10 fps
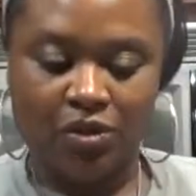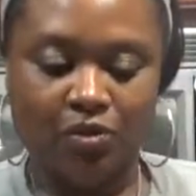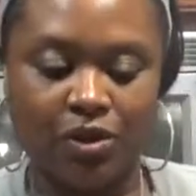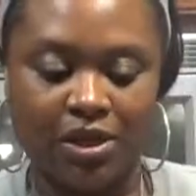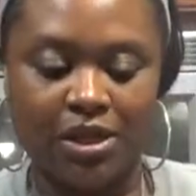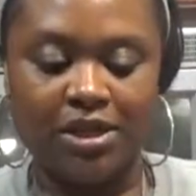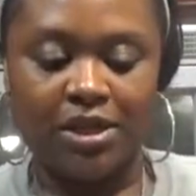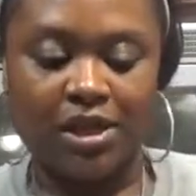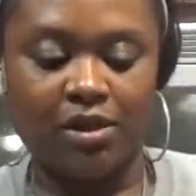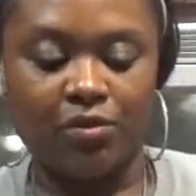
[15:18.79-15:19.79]
1
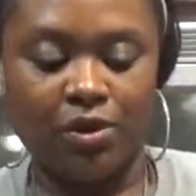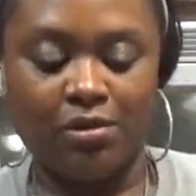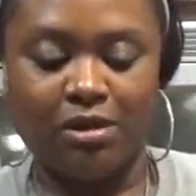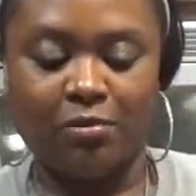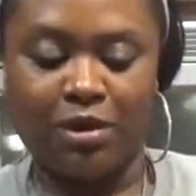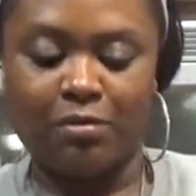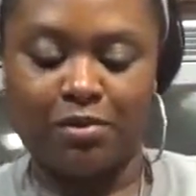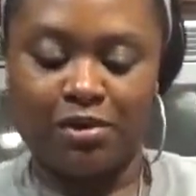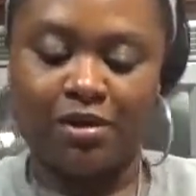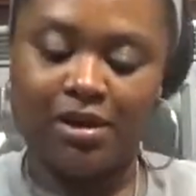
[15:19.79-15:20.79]
onion and 1 bell
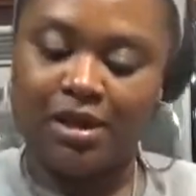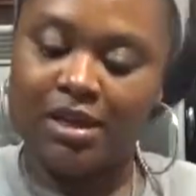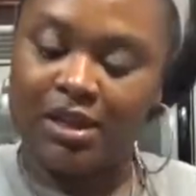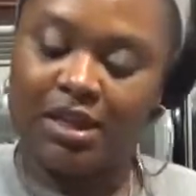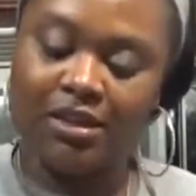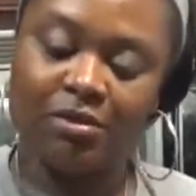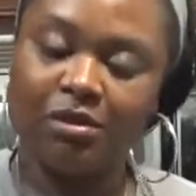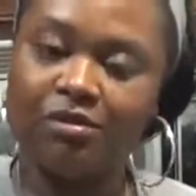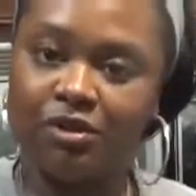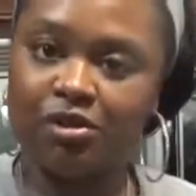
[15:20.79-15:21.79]
pepper in the
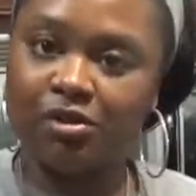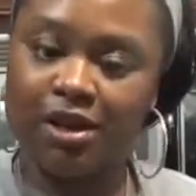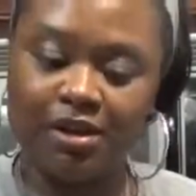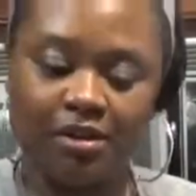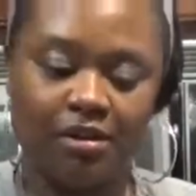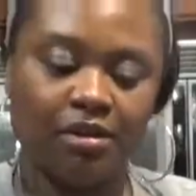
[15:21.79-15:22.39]
refrigerator